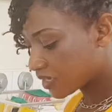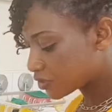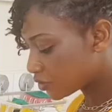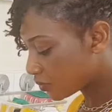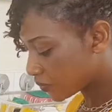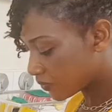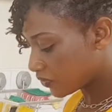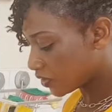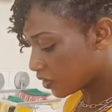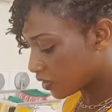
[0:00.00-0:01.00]
chop of
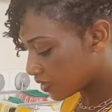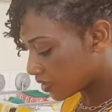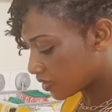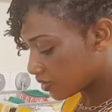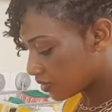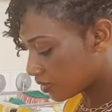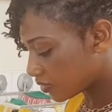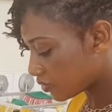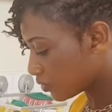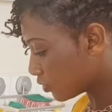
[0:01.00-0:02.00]
the onion.
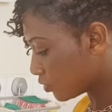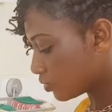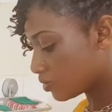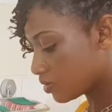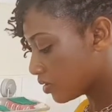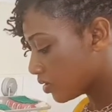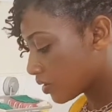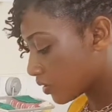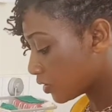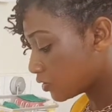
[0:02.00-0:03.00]
So
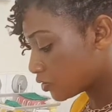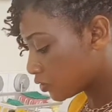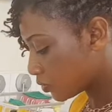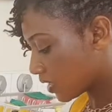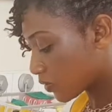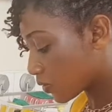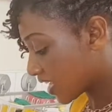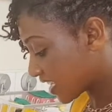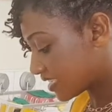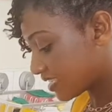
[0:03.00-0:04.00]
I'm going to do a
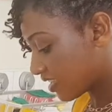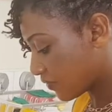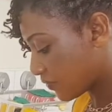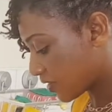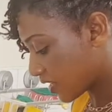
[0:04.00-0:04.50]
quick stir fry.